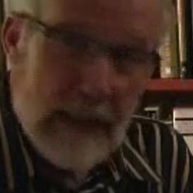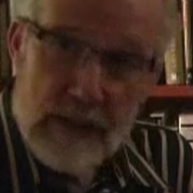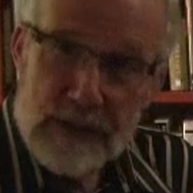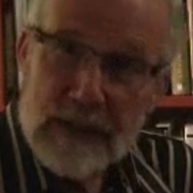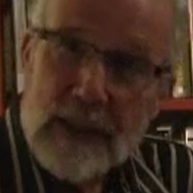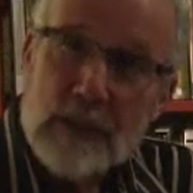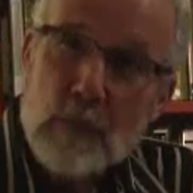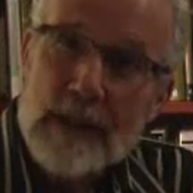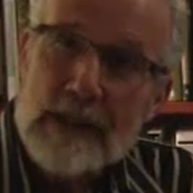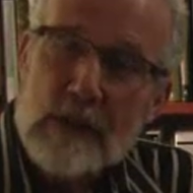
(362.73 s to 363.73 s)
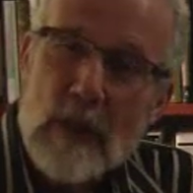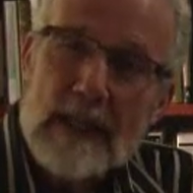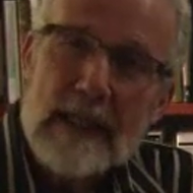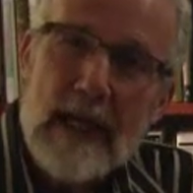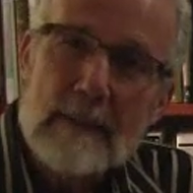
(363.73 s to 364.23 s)
here's here's one that's
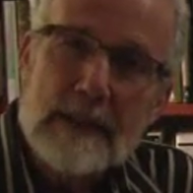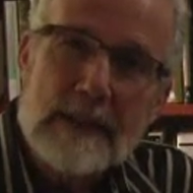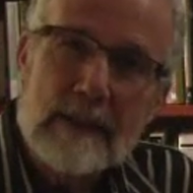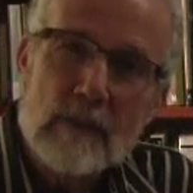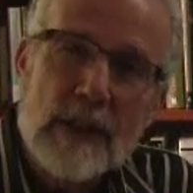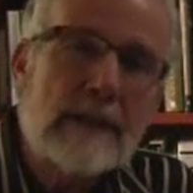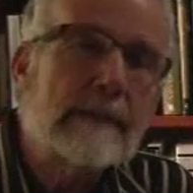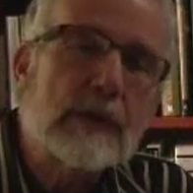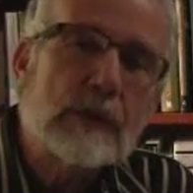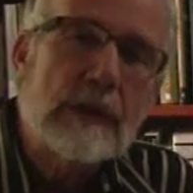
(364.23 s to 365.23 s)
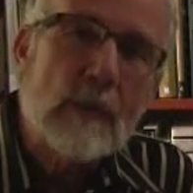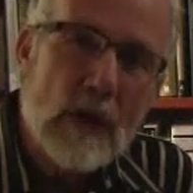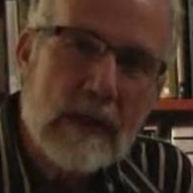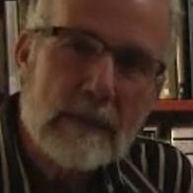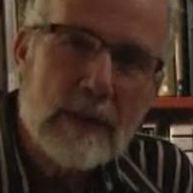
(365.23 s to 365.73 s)
quite the opposite. One of the most
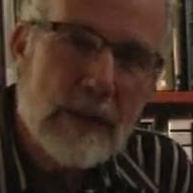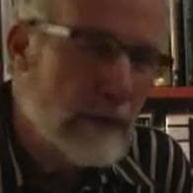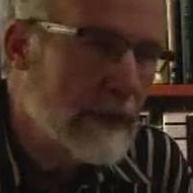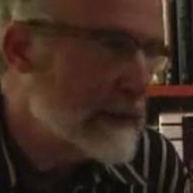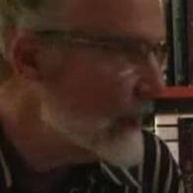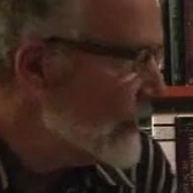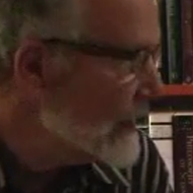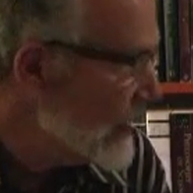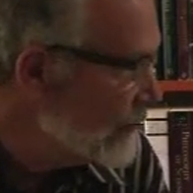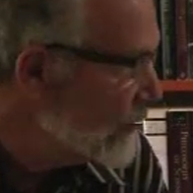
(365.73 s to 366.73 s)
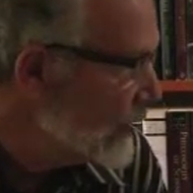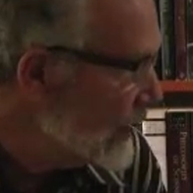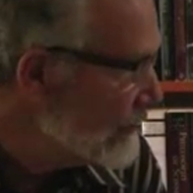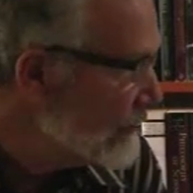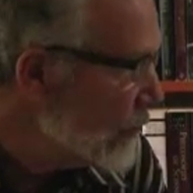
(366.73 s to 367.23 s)
remarkable humans that has ever lived,